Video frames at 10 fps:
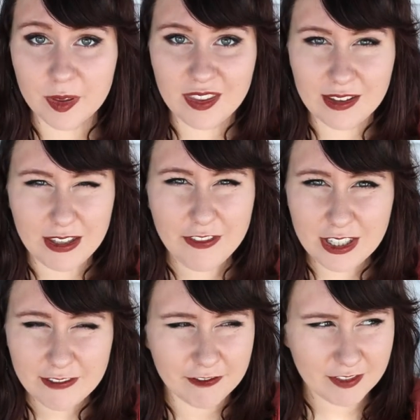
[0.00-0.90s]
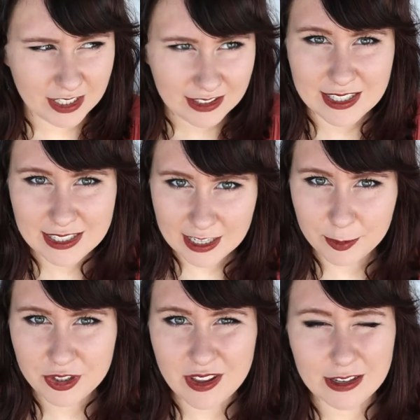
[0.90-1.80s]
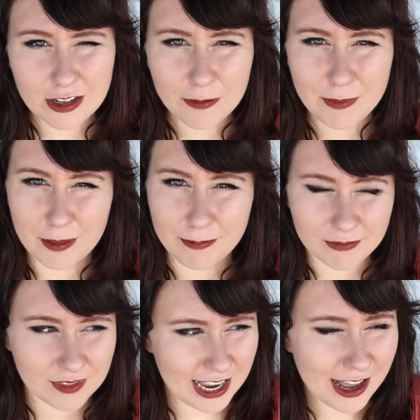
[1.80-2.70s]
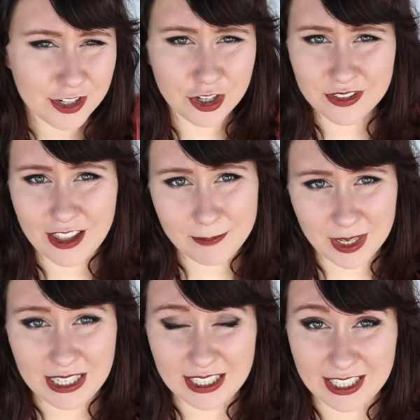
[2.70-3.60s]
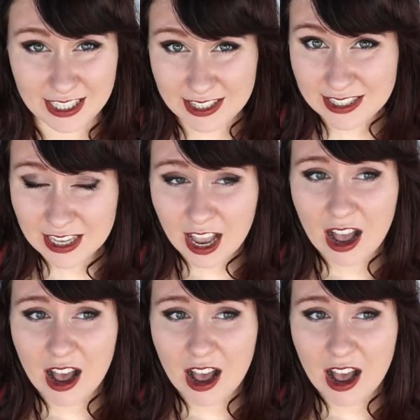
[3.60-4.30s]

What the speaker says: but even if in this neighborhood there are not that many kids,